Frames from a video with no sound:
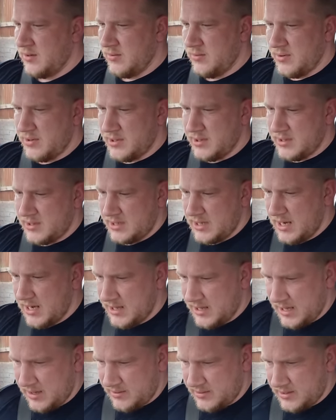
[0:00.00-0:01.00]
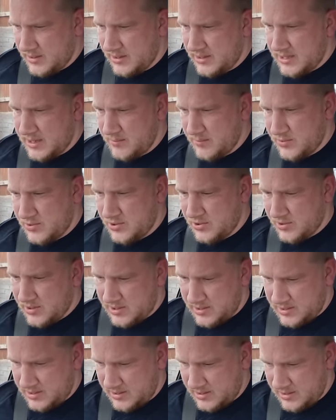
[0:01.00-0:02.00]
what's it saying the outside temperature
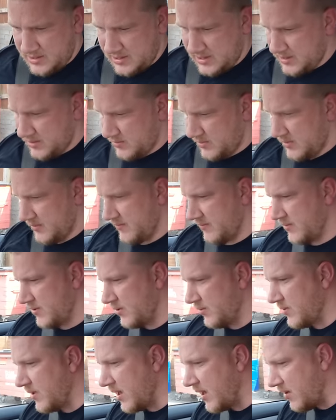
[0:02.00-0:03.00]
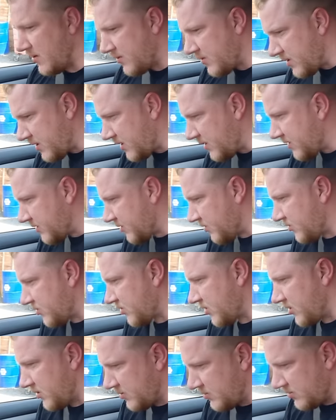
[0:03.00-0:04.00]
is? How do we do that on these
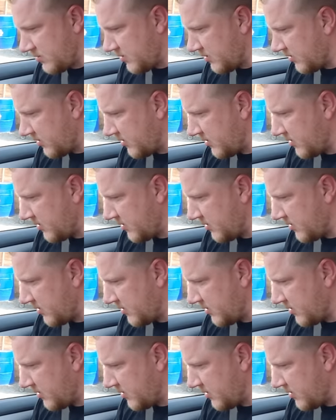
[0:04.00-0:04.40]
controls?